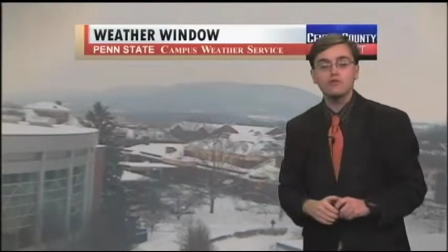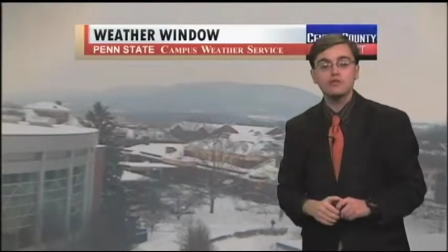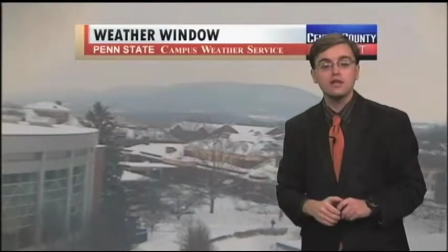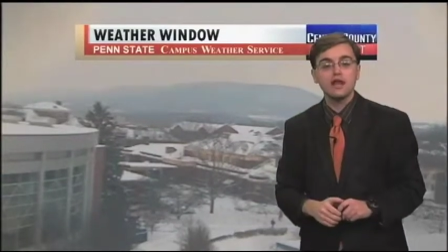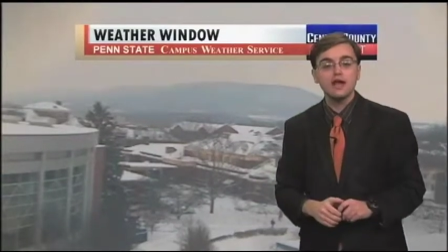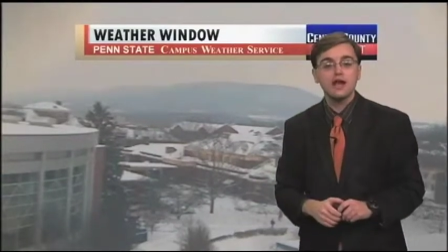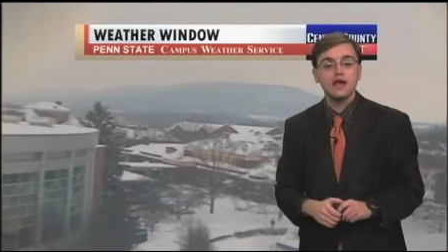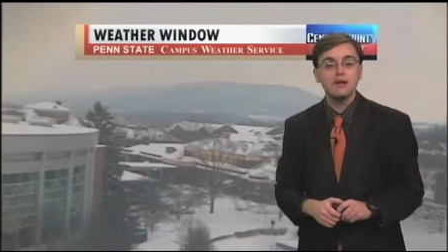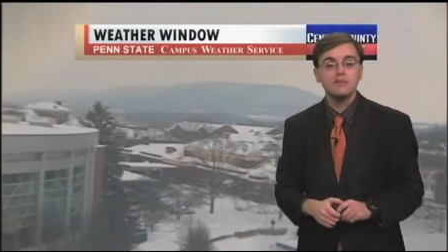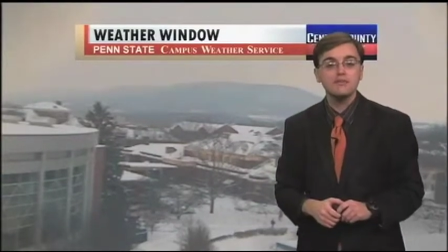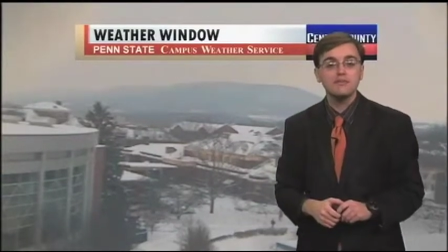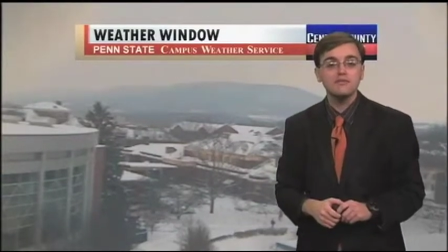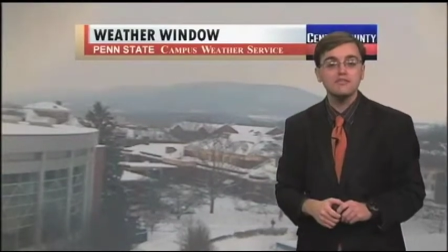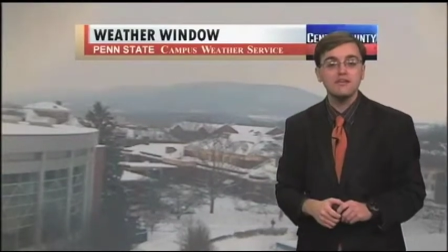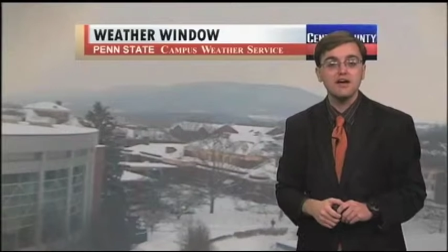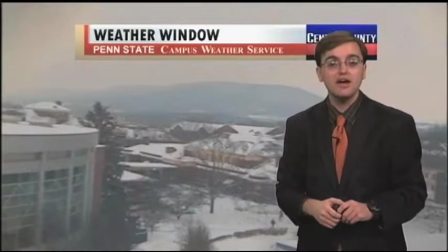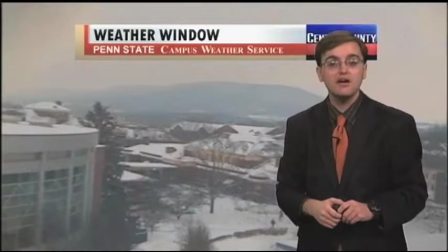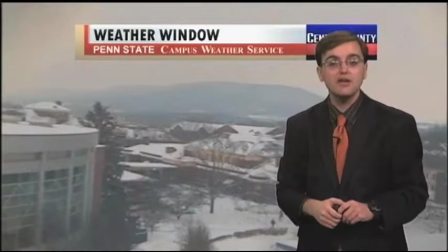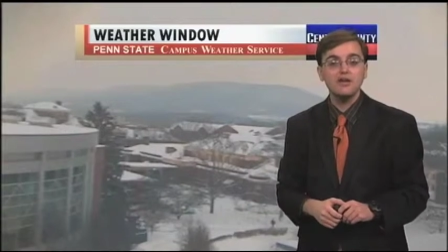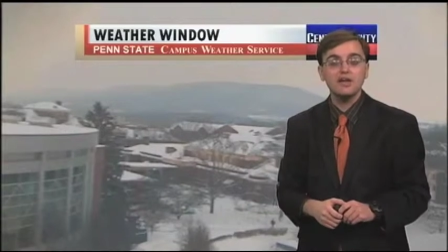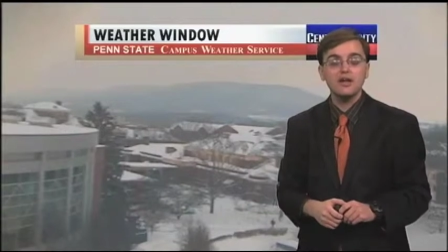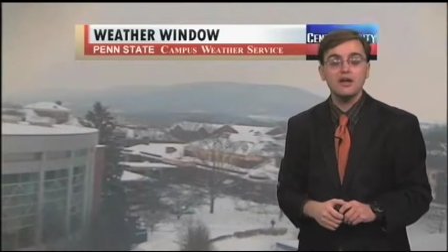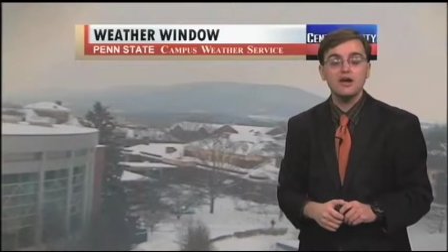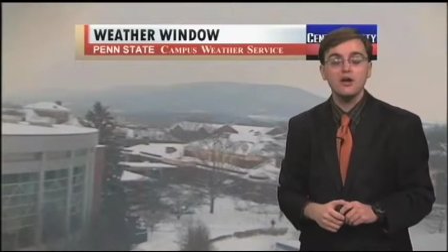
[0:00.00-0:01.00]
the Happy
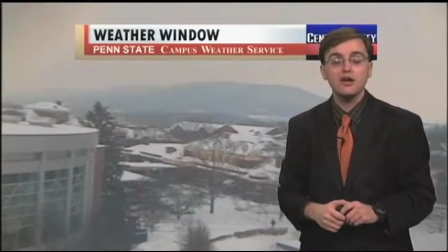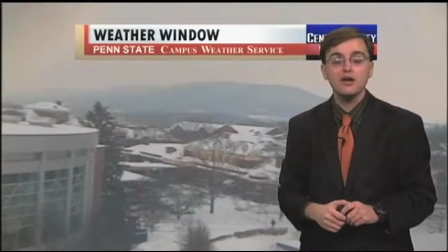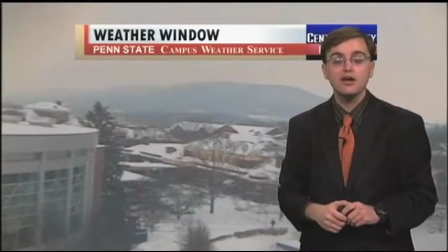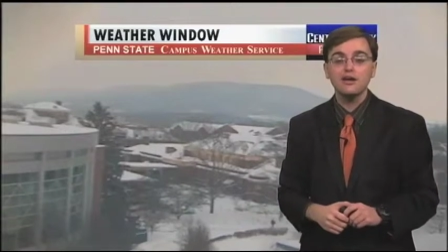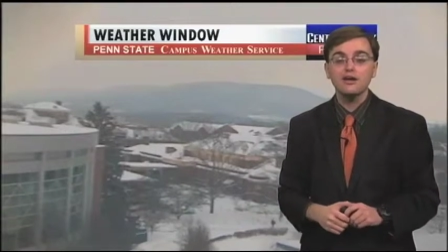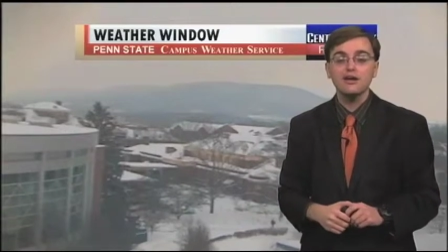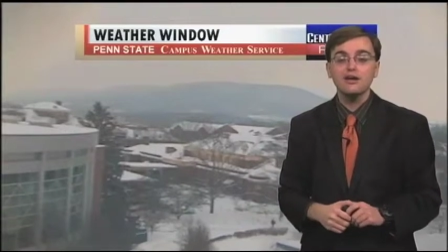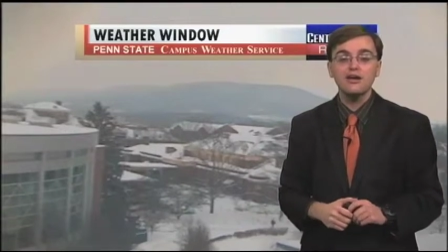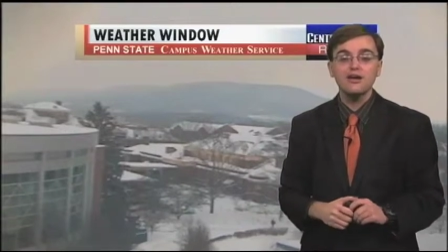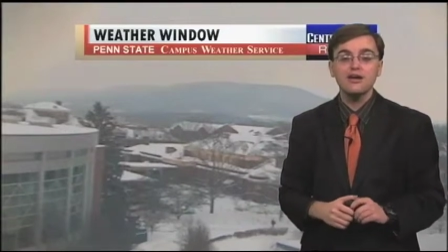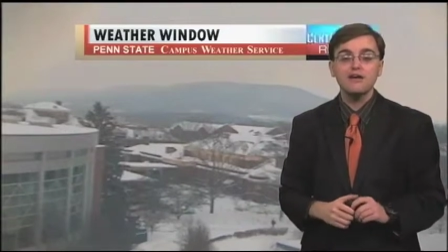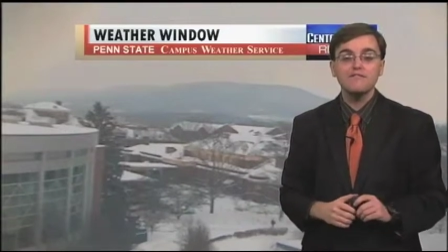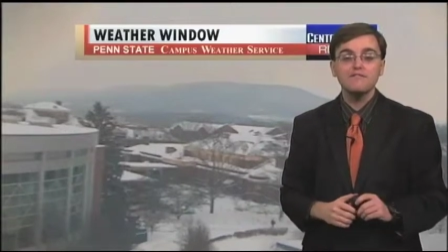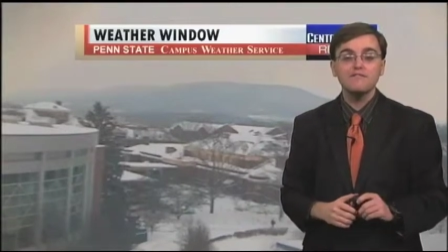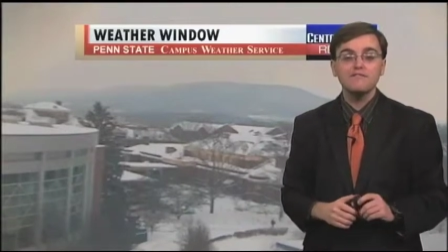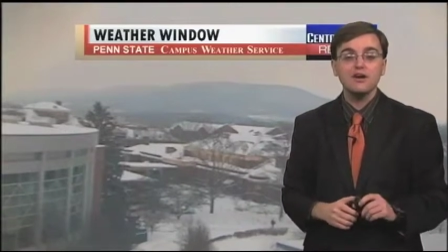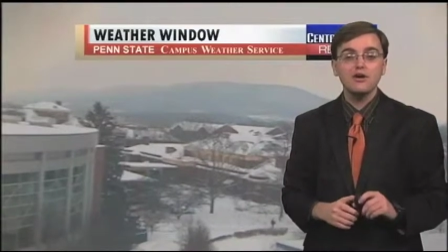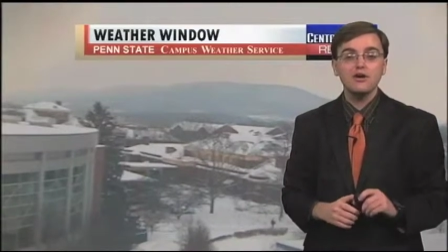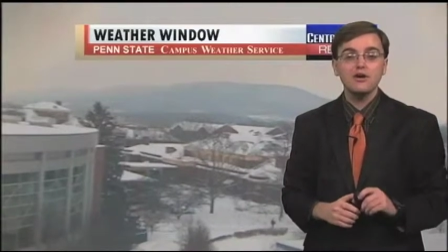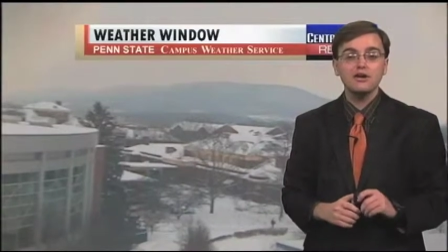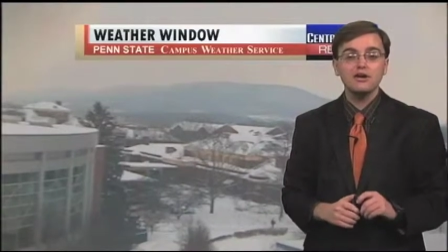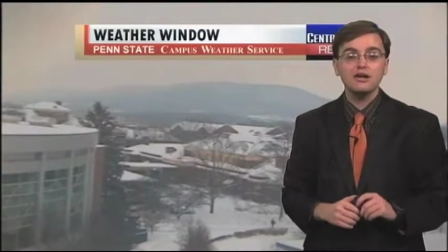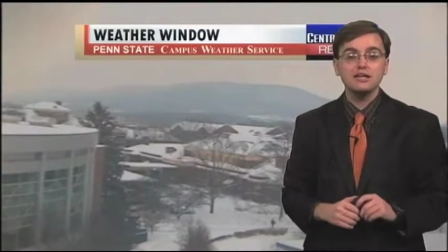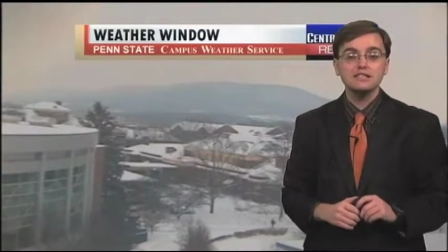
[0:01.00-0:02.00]
Valley area.
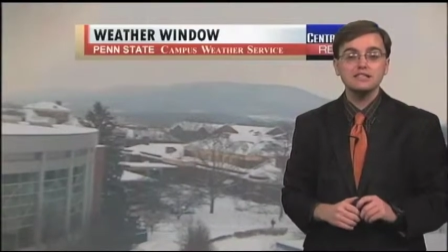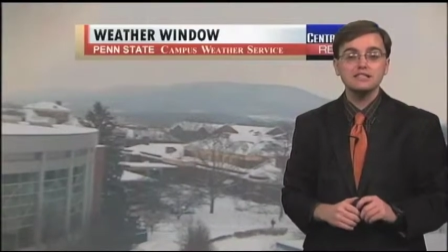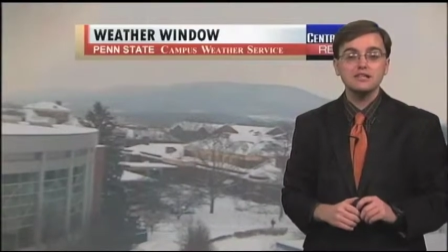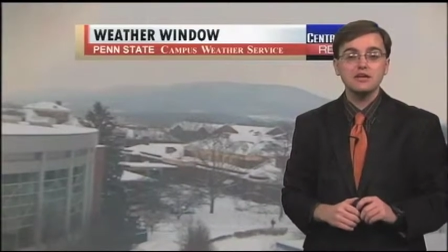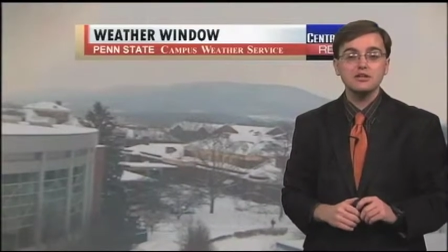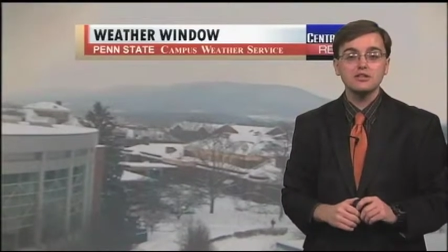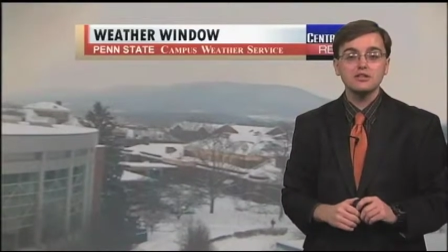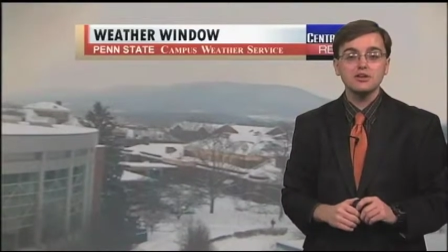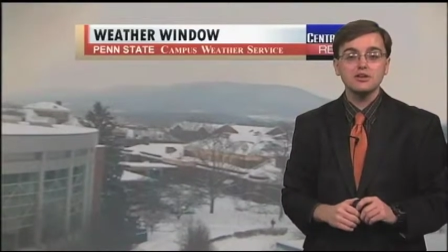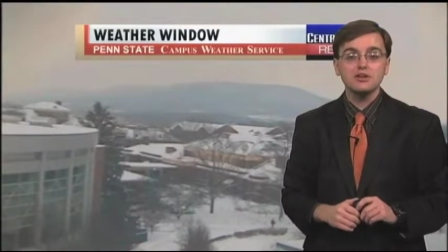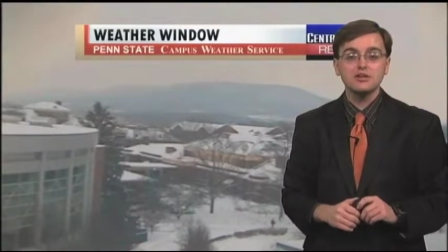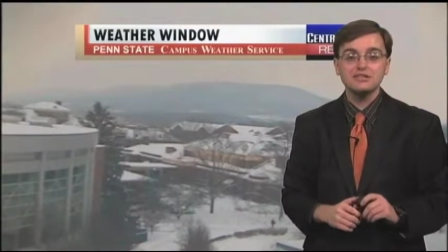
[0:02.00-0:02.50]
Very nice out there